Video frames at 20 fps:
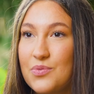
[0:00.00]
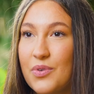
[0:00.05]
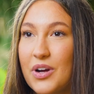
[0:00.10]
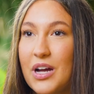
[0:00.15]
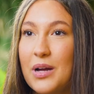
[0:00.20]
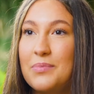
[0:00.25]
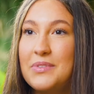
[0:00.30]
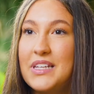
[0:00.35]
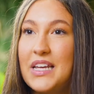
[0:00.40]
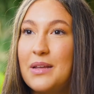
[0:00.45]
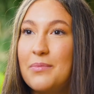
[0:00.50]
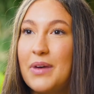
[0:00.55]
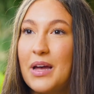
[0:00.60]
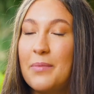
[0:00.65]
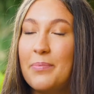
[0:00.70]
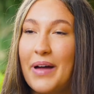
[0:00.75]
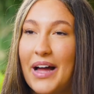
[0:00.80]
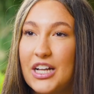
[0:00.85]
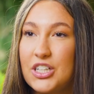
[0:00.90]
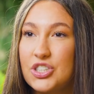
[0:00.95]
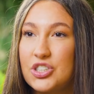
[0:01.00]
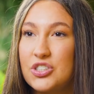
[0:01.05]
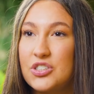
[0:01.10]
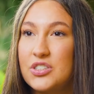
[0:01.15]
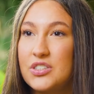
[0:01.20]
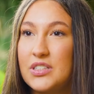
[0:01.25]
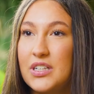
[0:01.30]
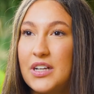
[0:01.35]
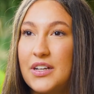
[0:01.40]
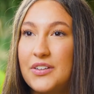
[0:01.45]
where I obtained my Bachelor's
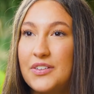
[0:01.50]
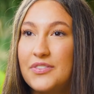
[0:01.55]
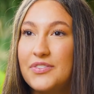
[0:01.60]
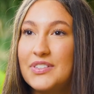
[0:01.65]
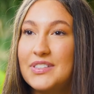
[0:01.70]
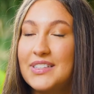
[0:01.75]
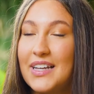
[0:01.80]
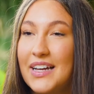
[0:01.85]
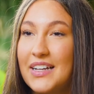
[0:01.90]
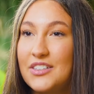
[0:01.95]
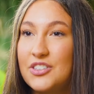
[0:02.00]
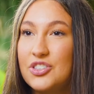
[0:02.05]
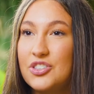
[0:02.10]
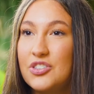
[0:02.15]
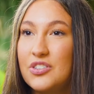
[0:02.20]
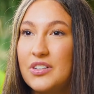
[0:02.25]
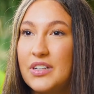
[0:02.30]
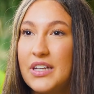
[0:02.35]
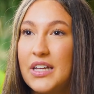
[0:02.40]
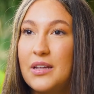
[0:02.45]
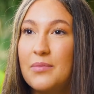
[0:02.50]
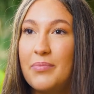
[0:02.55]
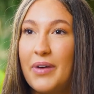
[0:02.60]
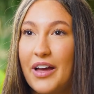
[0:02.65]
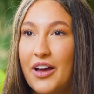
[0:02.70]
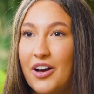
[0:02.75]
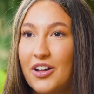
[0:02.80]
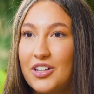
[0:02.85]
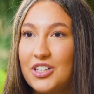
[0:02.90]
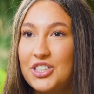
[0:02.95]
of Science degree in
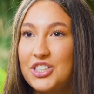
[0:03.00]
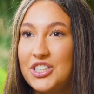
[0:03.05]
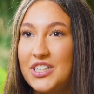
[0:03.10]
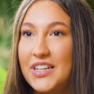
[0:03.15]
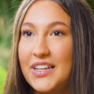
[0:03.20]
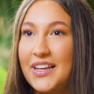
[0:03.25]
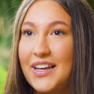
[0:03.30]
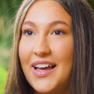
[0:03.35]
Biology.